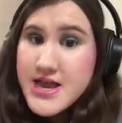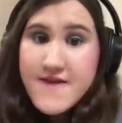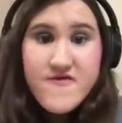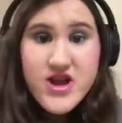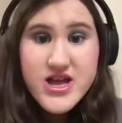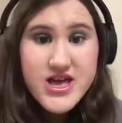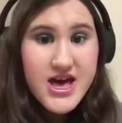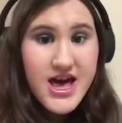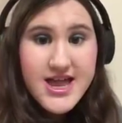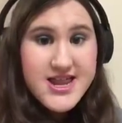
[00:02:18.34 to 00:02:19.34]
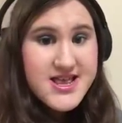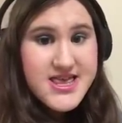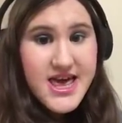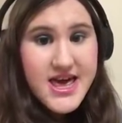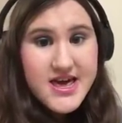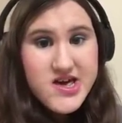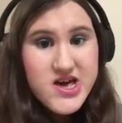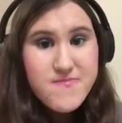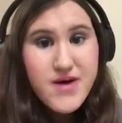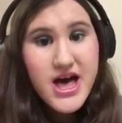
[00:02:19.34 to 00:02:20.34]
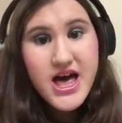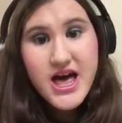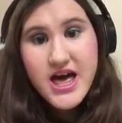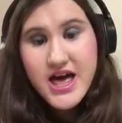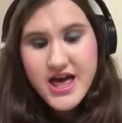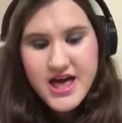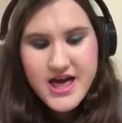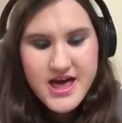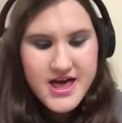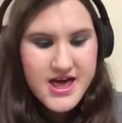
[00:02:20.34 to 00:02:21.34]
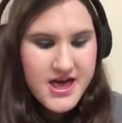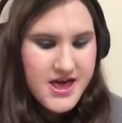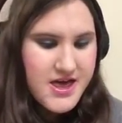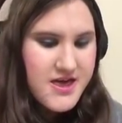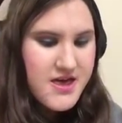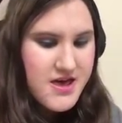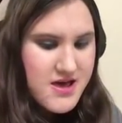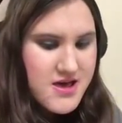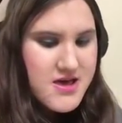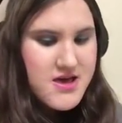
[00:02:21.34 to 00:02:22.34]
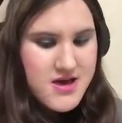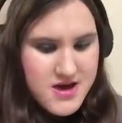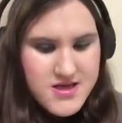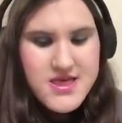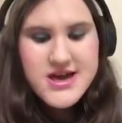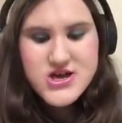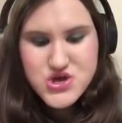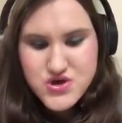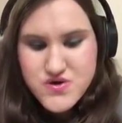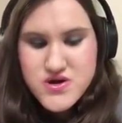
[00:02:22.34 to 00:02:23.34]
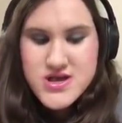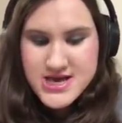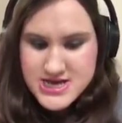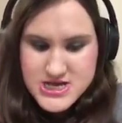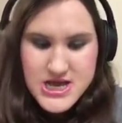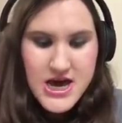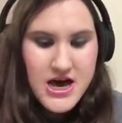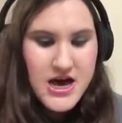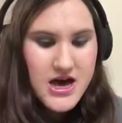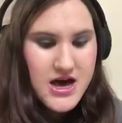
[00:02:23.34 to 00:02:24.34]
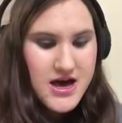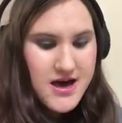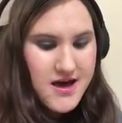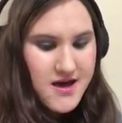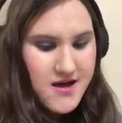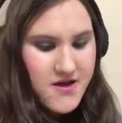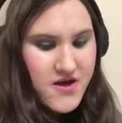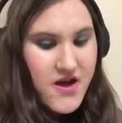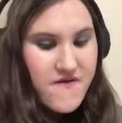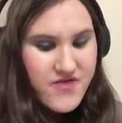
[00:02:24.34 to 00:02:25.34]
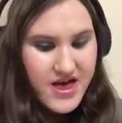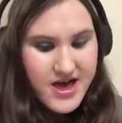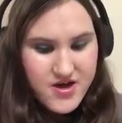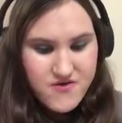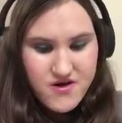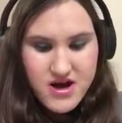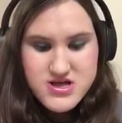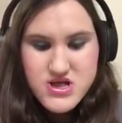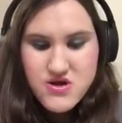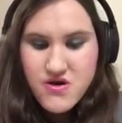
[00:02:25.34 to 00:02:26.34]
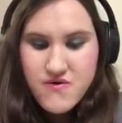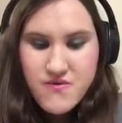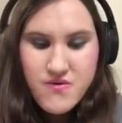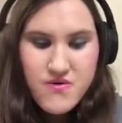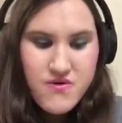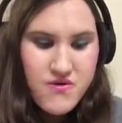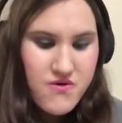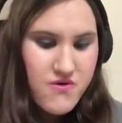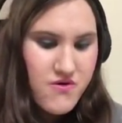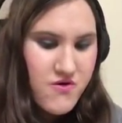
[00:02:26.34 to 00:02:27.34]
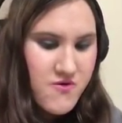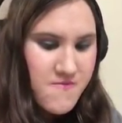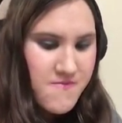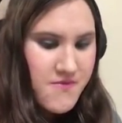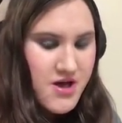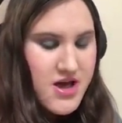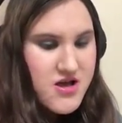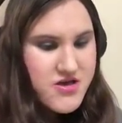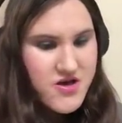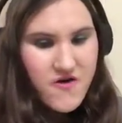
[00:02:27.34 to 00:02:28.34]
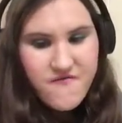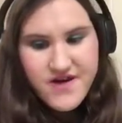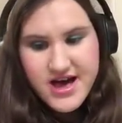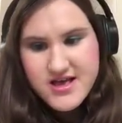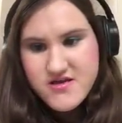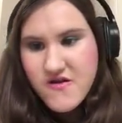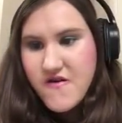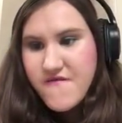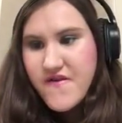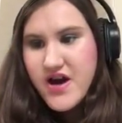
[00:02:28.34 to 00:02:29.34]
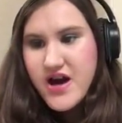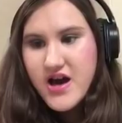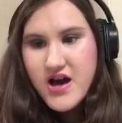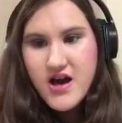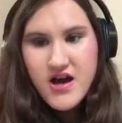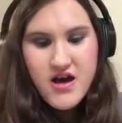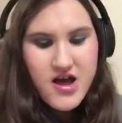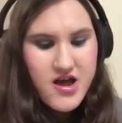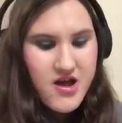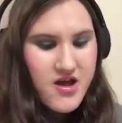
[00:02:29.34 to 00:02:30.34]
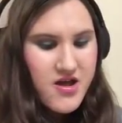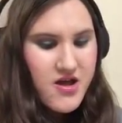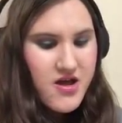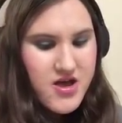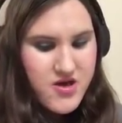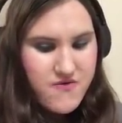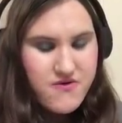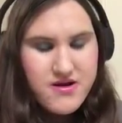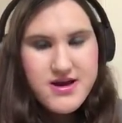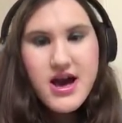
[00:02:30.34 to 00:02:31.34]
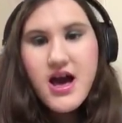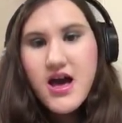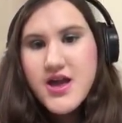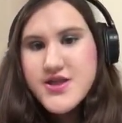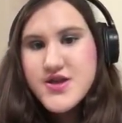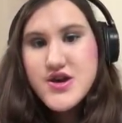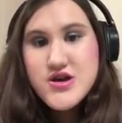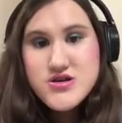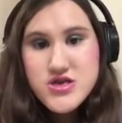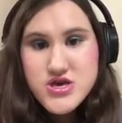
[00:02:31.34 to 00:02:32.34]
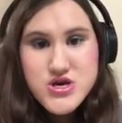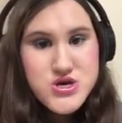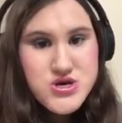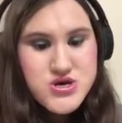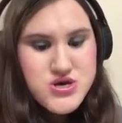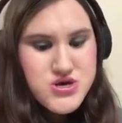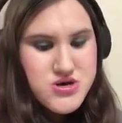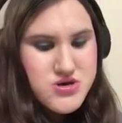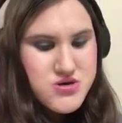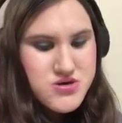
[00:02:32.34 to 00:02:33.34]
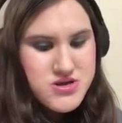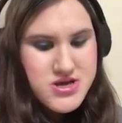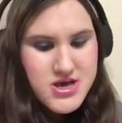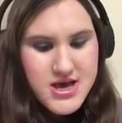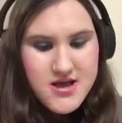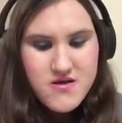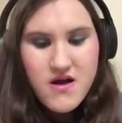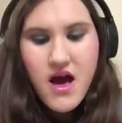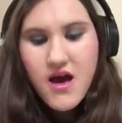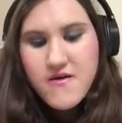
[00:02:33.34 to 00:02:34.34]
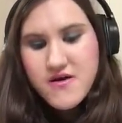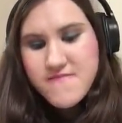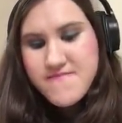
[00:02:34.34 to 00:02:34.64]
never got to say goodbye like a shooting star flying across the room, so fast, so far. You were gone too soon. It'll all